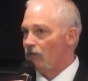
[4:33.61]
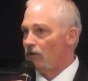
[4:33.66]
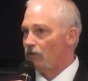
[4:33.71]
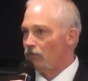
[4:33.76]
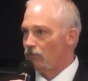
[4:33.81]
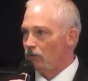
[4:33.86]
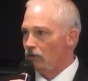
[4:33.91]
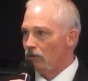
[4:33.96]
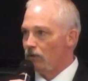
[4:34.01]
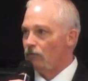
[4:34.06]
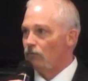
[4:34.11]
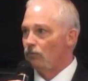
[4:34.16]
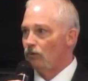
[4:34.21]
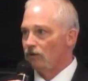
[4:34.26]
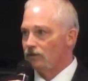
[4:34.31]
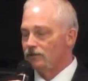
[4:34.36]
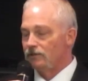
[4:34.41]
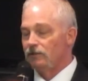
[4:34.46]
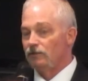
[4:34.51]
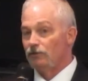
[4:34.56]
that really
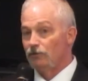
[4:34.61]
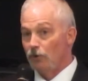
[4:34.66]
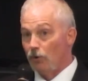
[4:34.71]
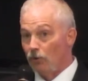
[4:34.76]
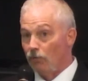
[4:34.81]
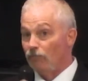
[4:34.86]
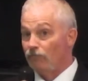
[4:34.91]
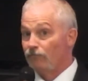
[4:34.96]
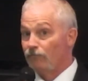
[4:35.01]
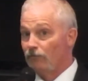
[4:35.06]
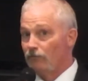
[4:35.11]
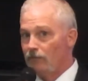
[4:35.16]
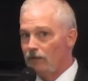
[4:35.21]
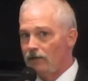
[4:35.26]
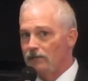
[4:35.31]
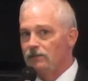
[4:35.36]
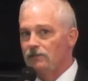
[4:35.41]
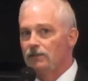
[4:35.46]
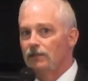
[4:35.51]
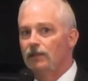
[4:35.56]
wasn't known for
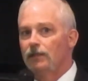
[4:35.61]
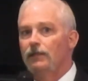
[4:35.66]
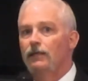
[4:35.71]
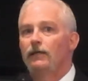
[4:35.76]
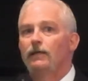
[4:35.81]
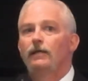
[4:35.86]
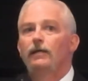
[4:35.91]
wrestling,